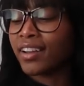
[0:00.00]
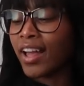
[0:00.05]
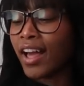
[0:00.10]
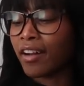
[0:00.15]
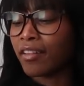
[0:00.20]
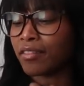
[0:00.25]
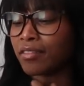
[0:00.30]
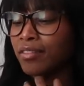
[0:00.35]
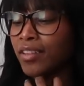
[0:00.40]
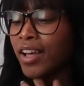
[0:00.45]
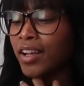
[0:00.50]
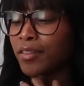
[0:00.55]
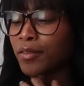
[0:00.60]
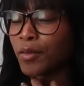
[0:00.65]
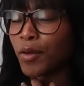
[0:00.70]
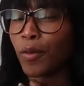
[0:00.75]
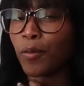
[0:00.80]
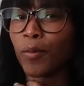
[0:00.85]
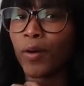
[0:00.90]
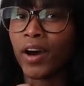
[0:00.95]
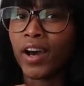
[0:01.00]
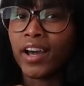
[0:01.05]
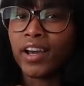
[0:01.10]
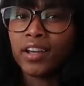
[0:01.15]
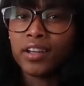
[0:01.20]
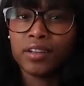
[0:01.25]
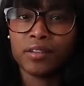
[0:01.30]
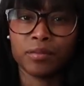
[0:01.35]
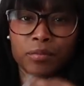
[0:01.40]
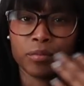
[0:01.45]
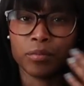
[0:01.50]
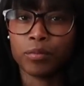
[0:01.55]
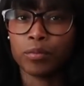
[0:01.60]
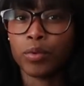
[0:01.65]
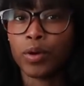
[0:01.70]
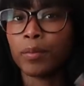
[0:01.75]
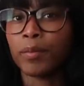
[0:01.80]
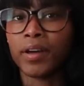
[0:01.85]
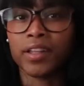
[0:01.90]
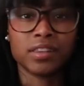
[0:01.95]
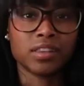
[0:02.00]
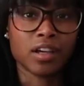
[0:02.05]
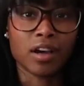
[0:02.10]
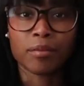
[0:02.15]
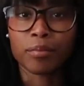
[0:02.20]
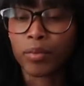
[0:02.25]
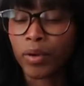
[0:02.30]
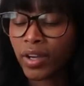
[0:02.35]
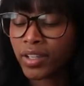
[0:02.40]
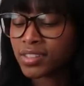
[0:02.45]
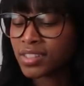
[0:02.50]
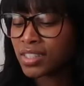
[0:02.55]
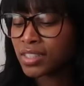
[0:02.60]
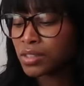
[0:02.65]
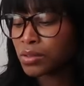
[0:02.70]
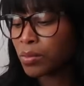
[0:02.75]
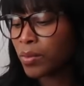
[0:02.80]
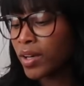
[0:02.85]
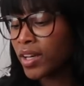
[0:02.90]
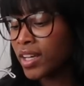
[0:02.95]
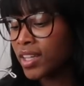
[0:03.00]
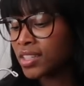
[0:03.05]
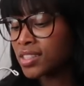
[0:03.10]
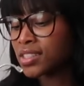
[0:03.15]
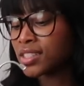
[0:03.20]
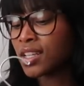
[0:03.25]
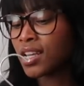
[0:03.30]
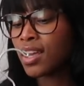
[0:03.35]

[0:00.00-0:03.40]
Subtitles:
I don't know why, what my thought process was.